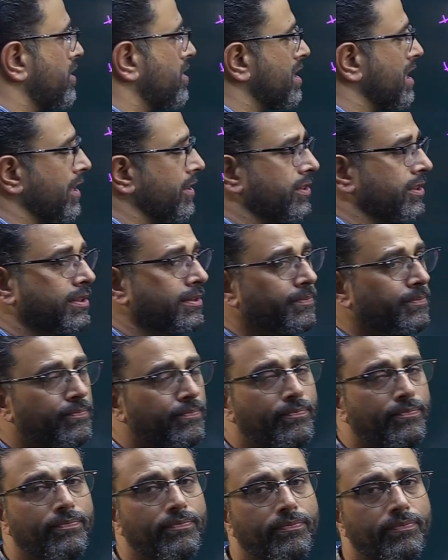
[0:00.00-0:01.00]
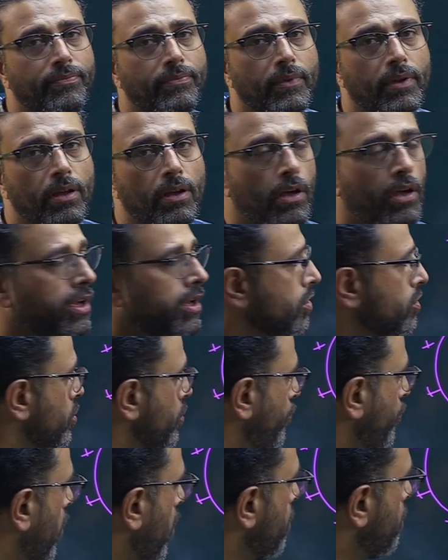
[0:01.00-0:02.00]
its center.
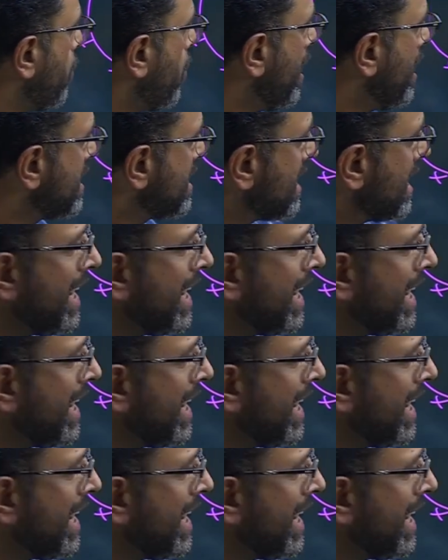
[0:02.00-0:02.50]
So for points